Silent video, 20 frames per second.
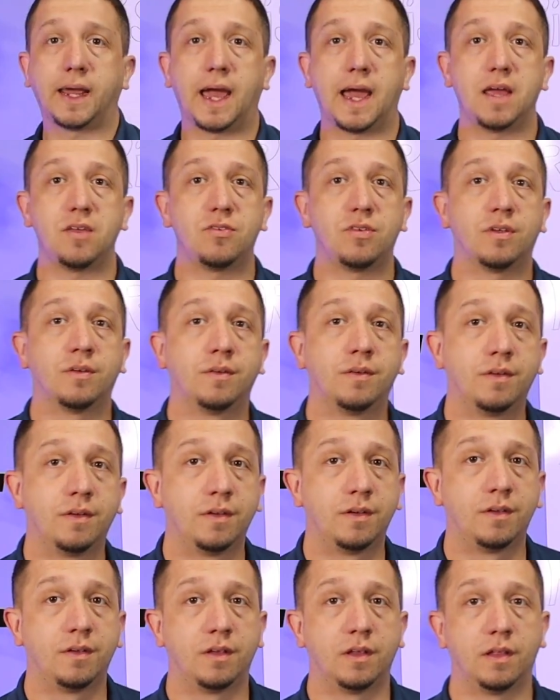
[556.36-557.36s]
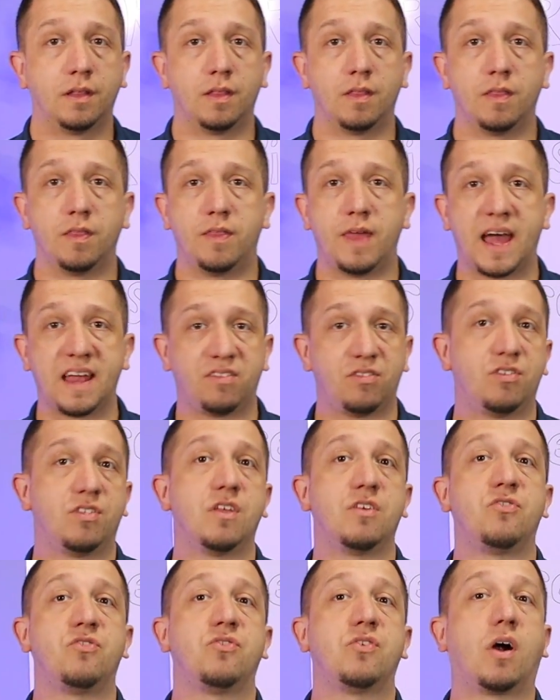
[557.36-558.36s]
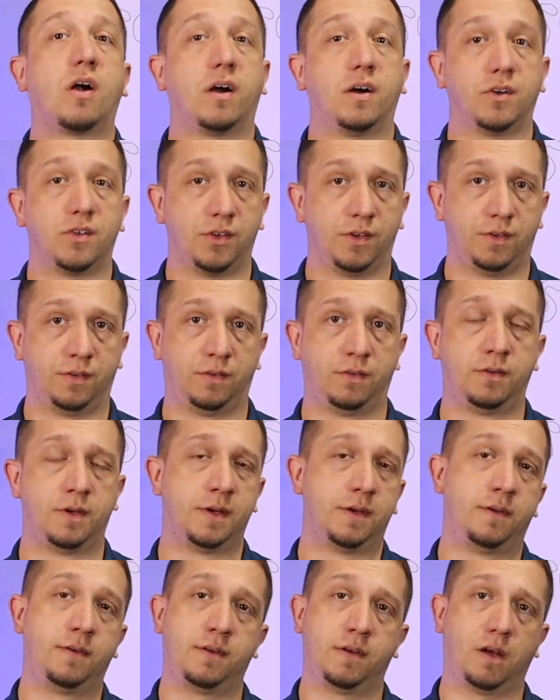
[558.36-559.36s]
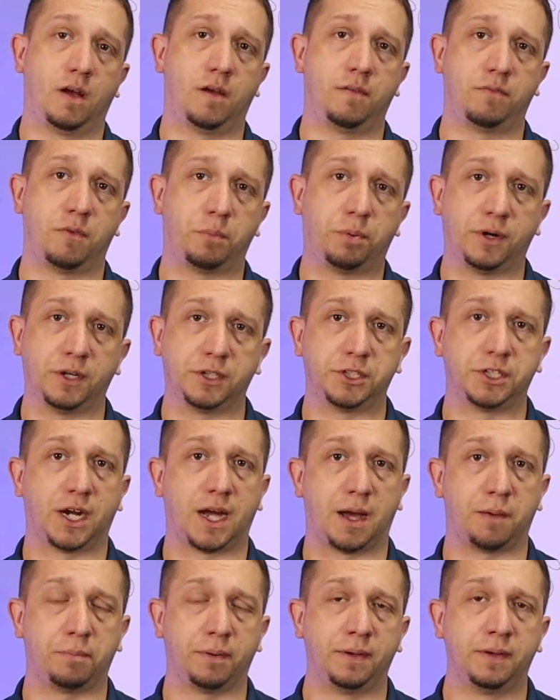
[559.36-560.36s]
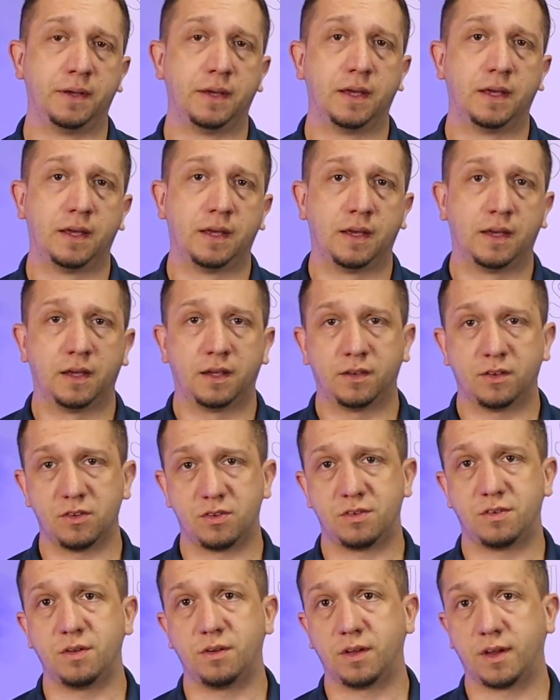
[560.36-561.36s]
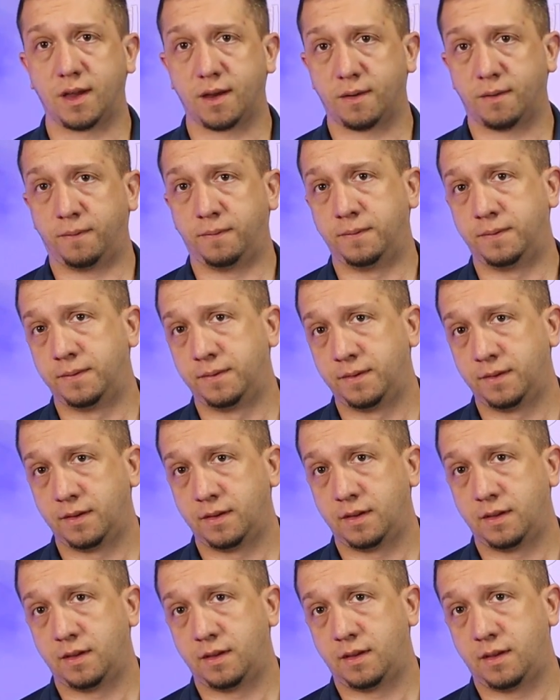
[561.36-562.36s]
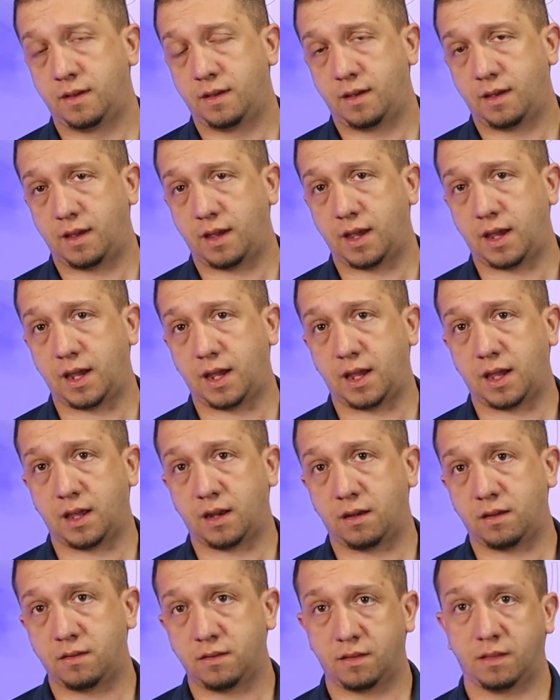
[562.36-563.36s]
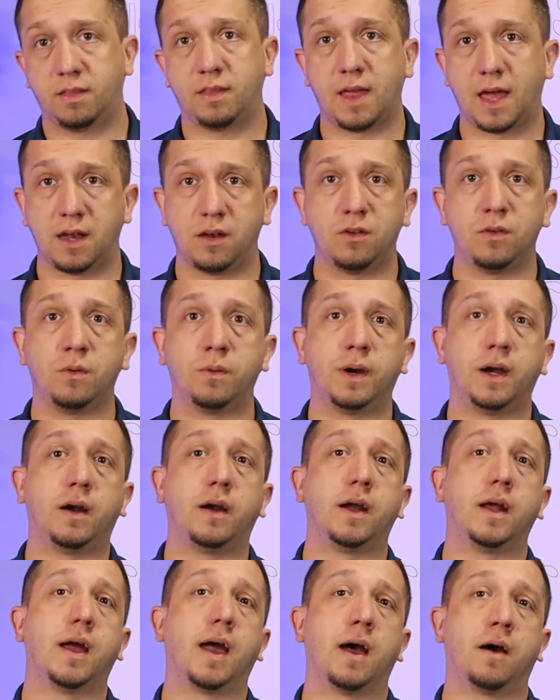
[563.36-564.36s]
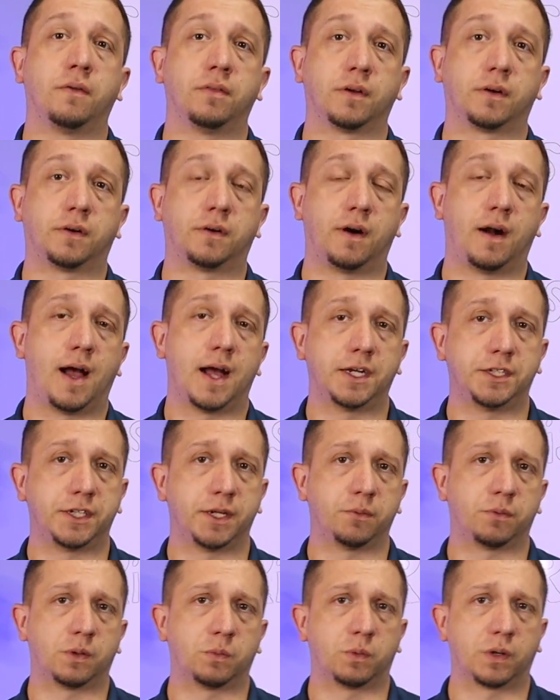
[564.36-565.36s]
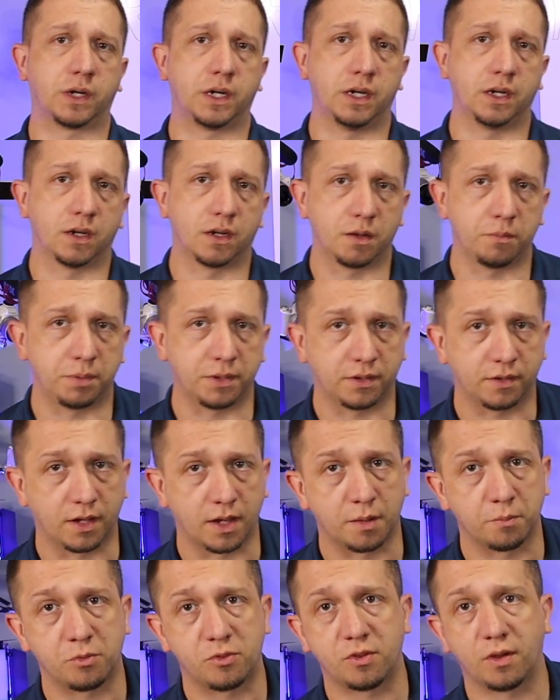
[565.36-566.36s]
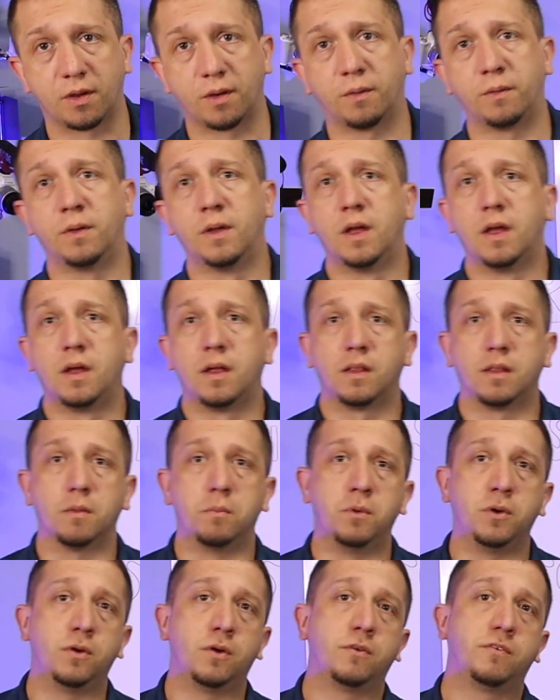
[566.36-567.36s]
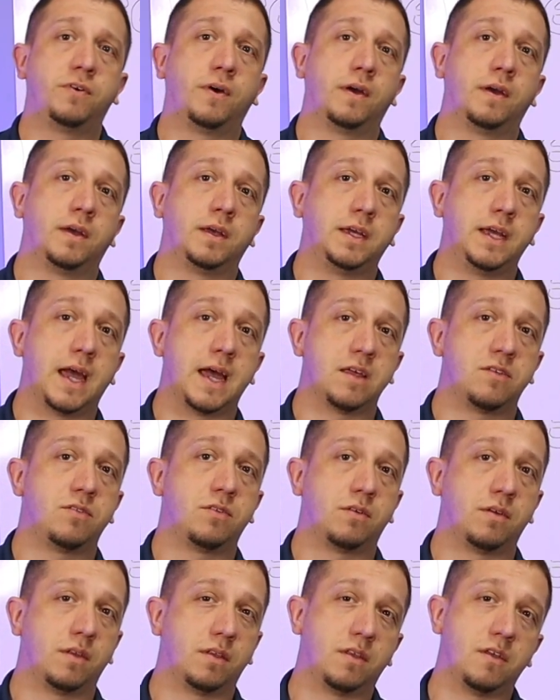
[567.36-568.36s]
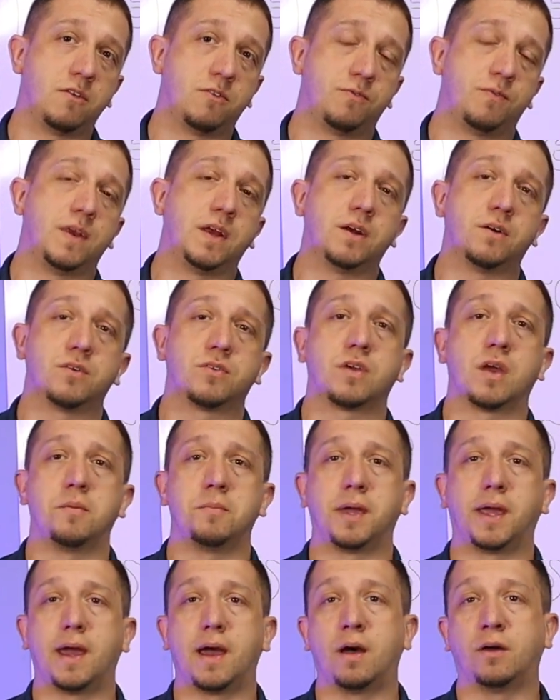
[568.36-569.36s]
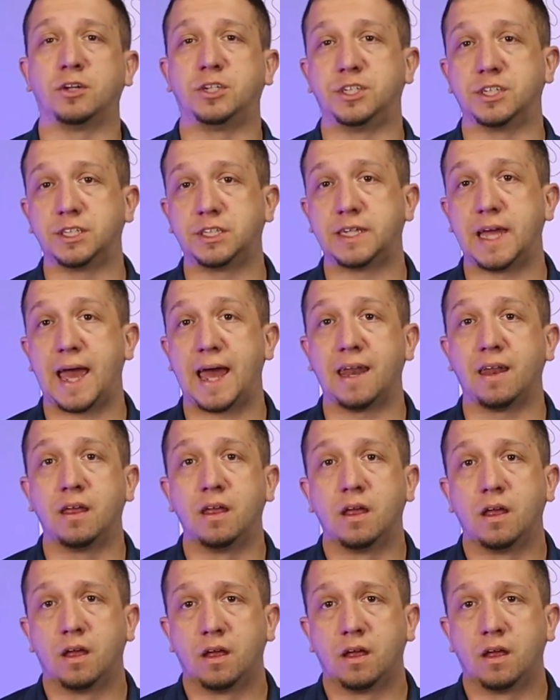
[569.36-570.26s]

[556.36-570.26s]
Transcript: guys, that's the start of the print shop, the studio, and that new area out in the garage that we're working on to build up. So the move, yes, this video is coming out just at